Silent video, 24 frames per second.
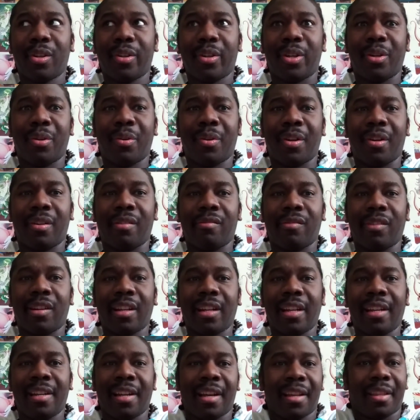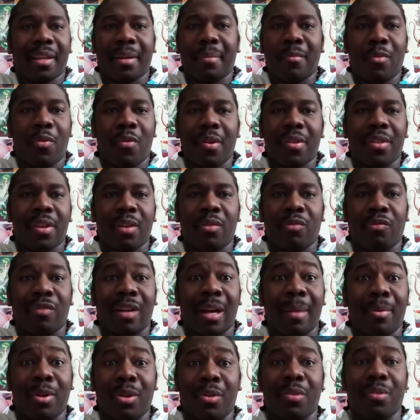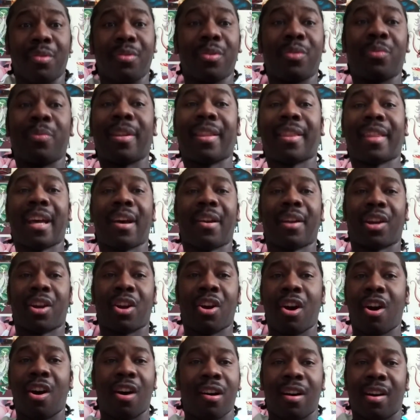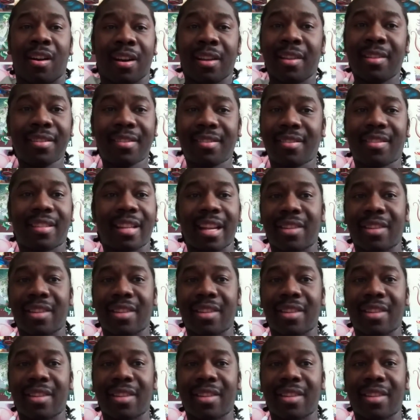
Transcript: who are really nothing more than rebels without a cause.